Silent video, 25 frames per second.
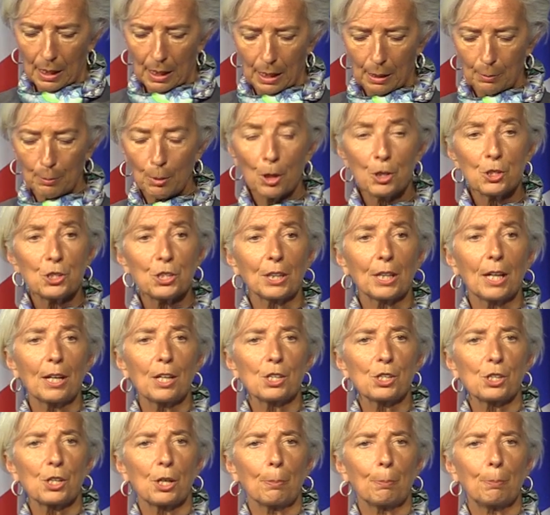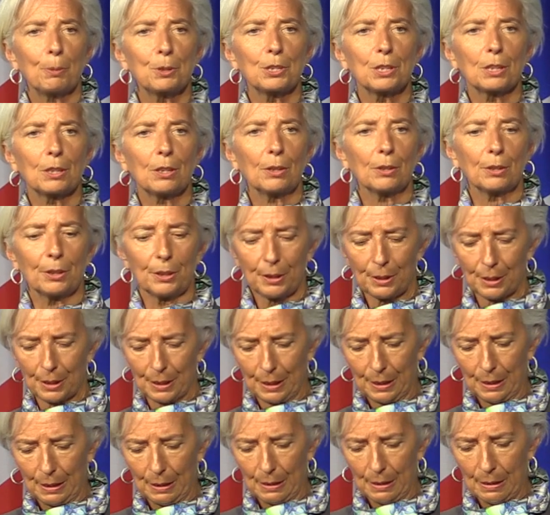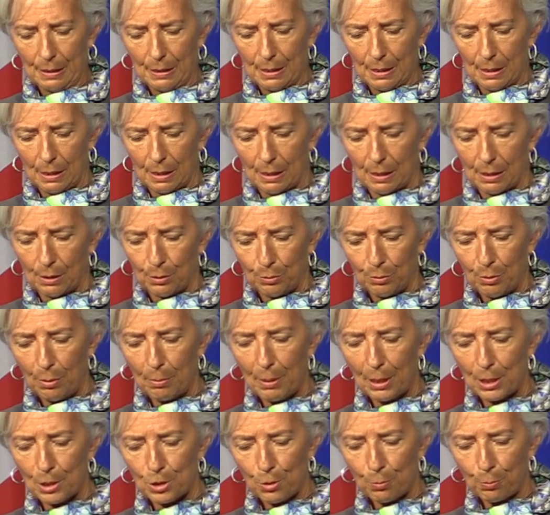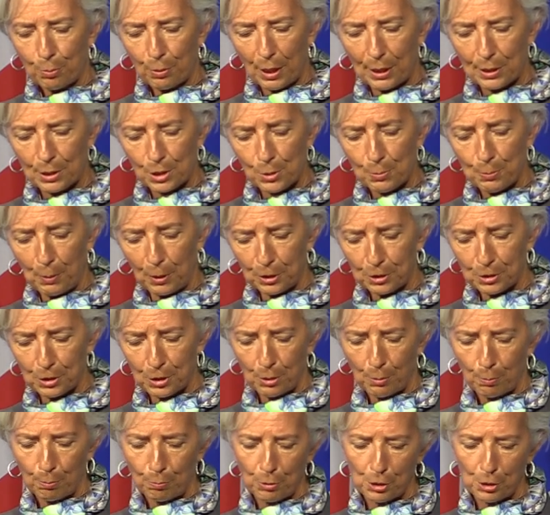Emerging Asia in particular remains a bright spot,